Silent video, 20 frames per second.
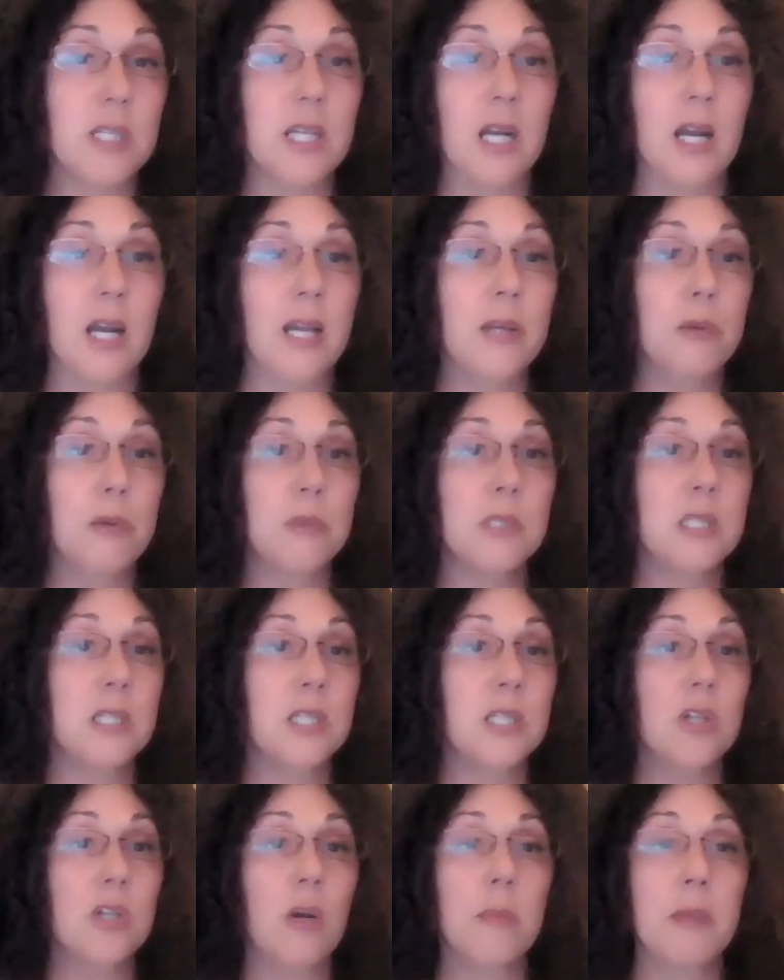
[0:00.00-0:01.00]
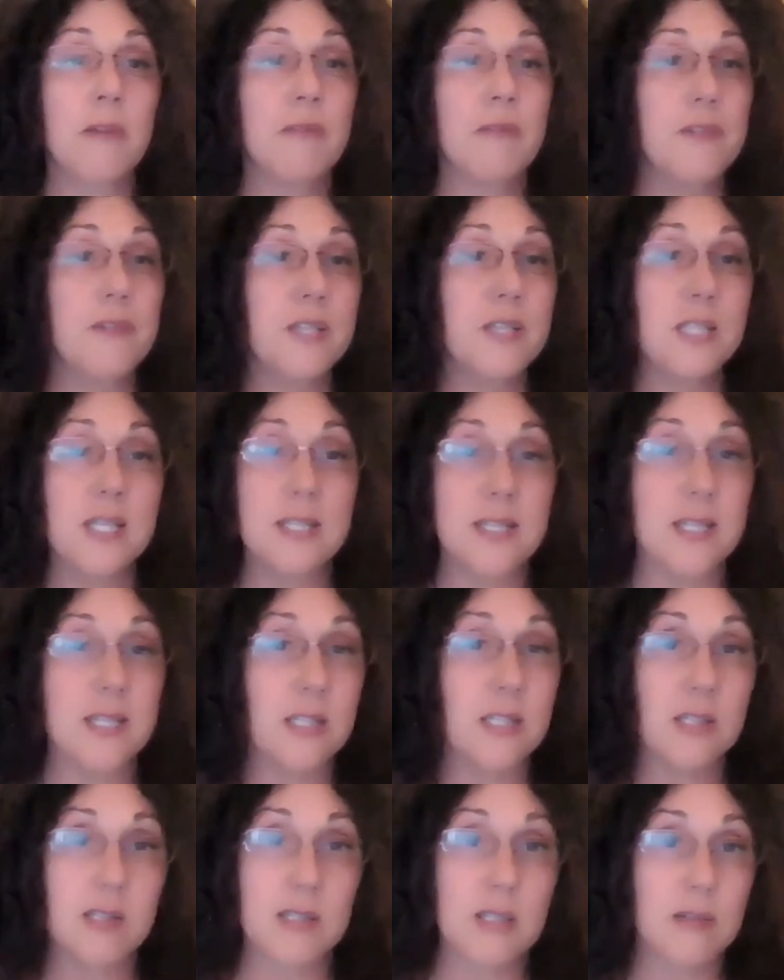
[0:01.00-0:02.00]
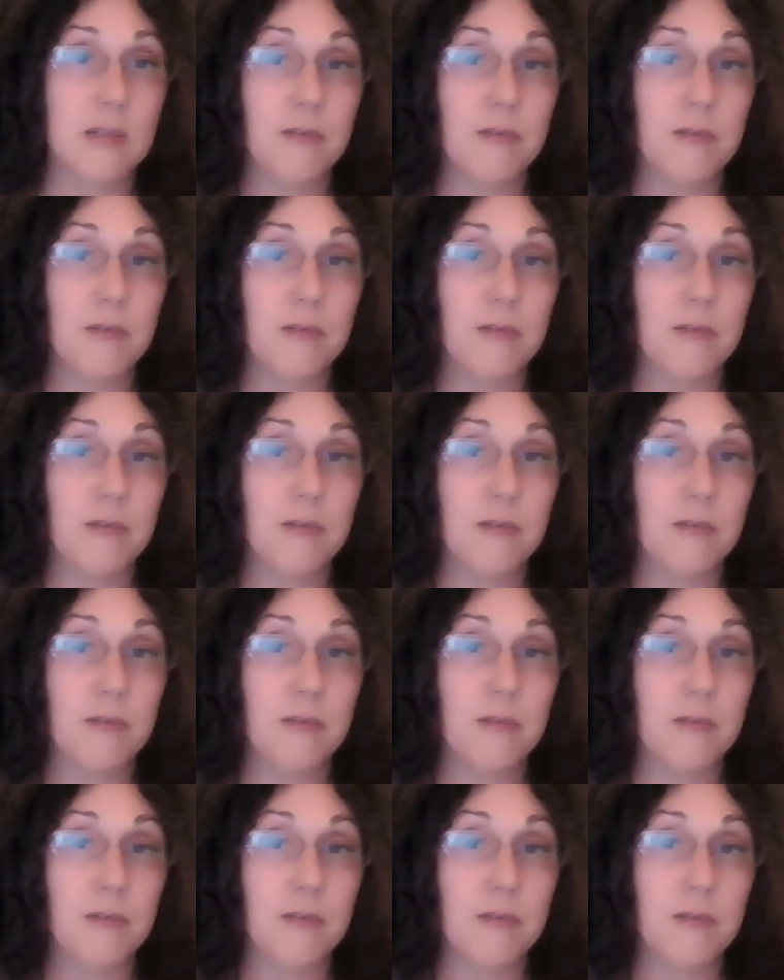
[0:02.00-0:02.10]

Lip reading: a guy who was an atomic physicist.